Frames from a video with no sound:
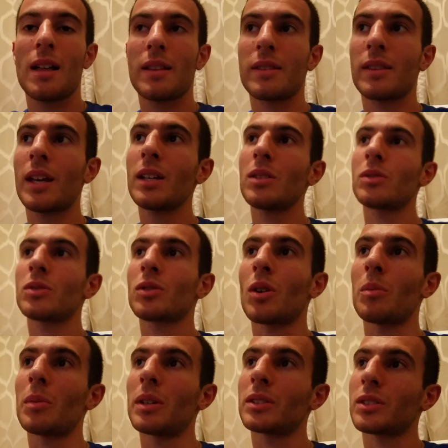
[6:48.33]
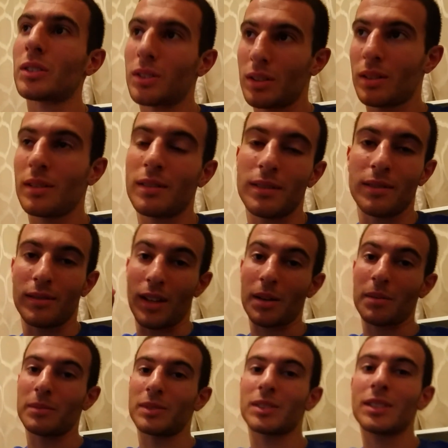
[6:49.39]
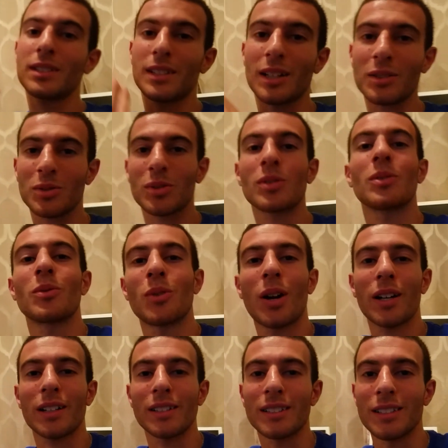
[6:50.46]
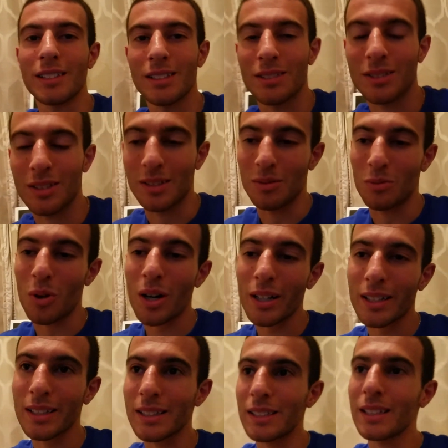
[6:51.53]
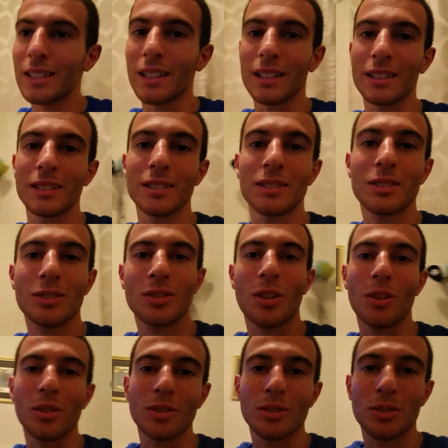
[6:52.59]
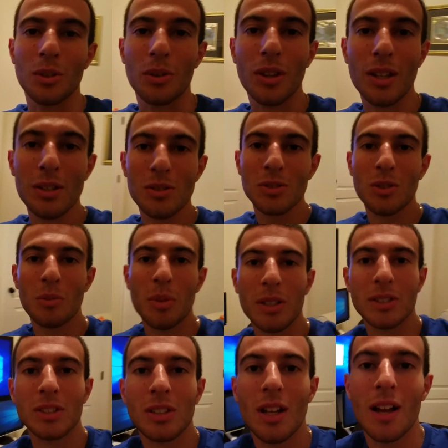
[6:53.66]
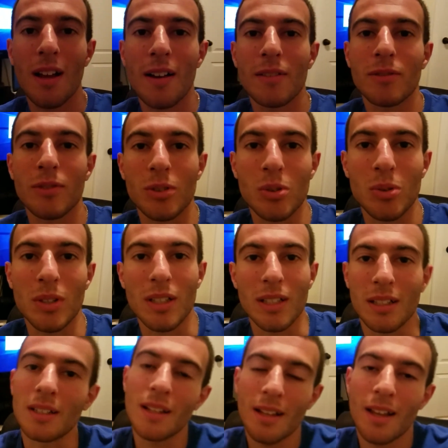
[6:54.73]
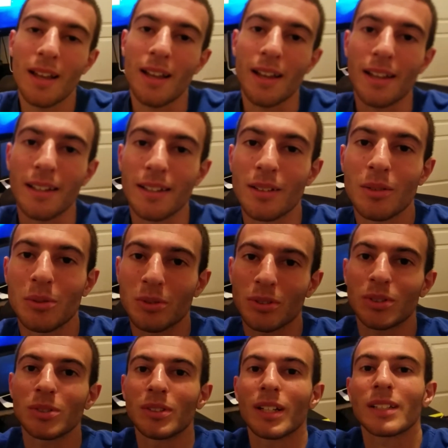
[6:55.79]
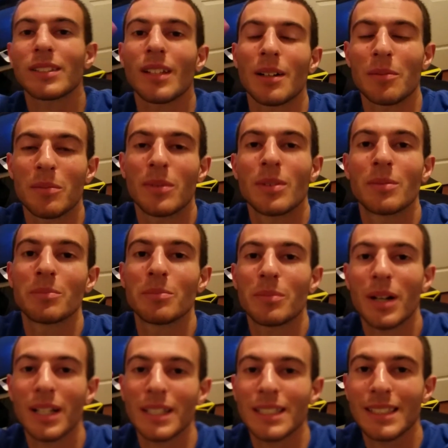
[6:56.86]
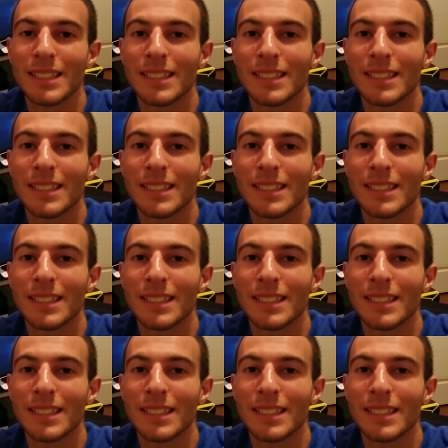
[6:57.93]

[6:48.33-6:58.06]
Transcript: thank you so much. That see, that's Rocket leading Rocket League installed. So thank you so much for tuning in, and we'll see you next time. Bye.